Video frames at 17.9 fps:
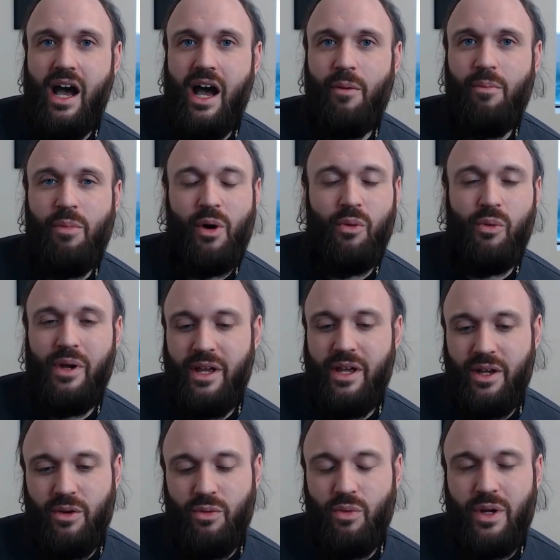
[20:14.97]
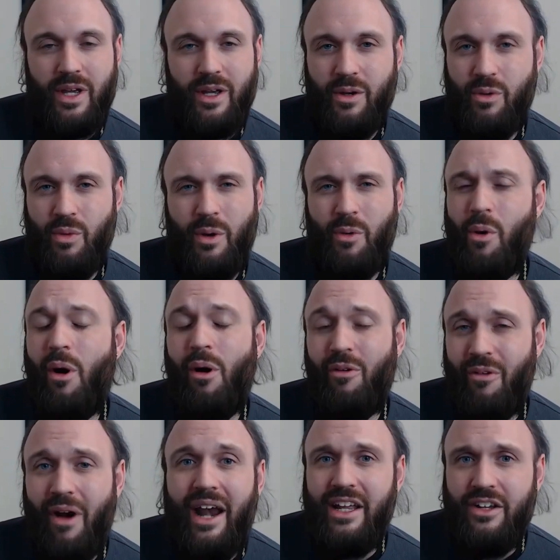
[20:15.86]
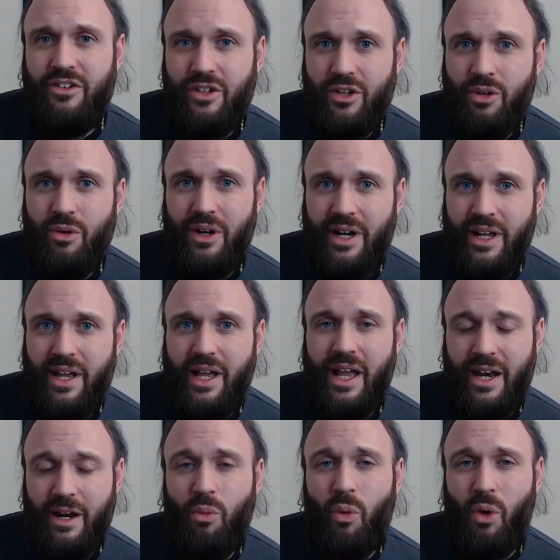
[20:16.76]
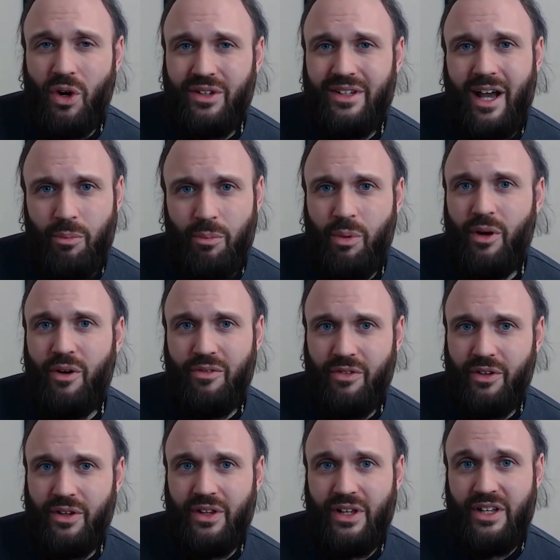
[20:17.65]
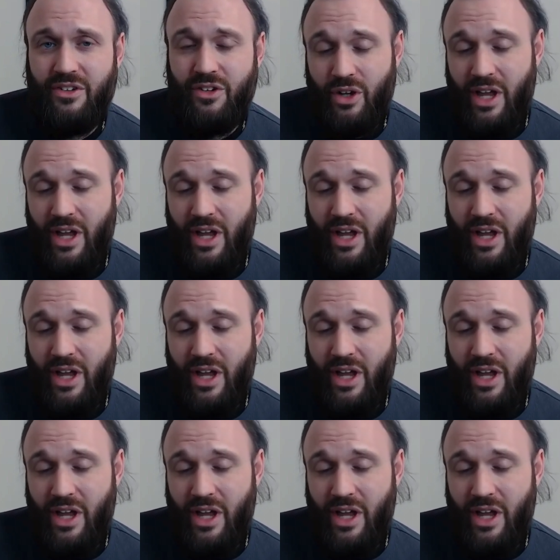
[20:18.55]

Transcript: uh, but we, we we were ready to, and it, and it worked out perfectly.